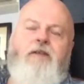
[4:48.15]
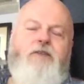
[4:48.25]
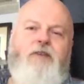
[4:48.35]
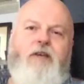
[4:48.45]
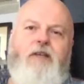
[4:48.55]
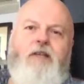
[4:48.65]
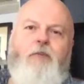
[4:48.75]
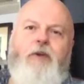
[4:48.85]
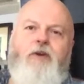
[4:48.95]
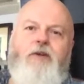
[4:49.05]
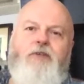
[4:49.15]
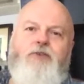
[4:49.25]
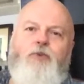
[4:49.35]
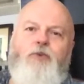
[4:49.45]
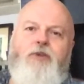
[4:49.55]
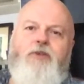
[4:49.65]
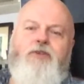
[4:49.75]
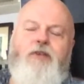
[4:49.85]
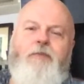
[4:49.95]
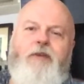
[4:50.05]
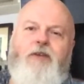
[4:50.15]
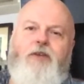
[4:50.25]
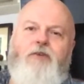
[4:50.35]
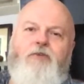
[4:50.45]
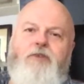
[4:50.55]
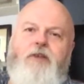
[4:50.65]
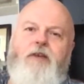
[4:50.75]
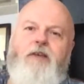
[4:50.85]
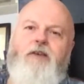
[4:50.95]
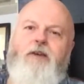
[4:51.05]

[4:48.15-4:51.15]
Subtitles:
And suddenly we got into all this semi-acoustic,